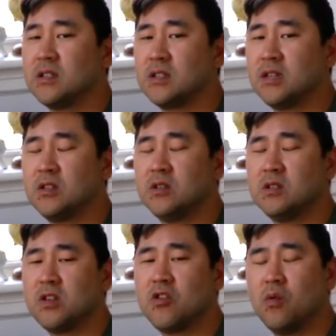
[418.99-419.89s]
It's like two
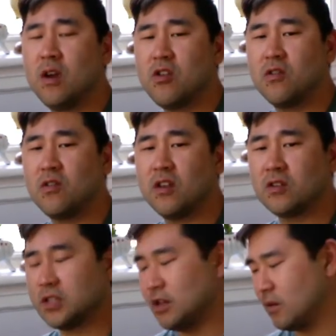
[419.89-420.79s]
situations that you're
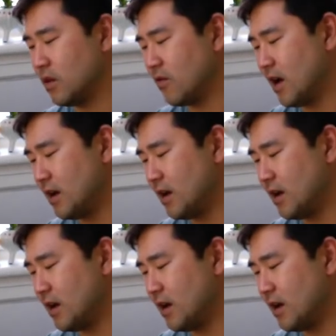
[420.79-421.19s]
dealing with right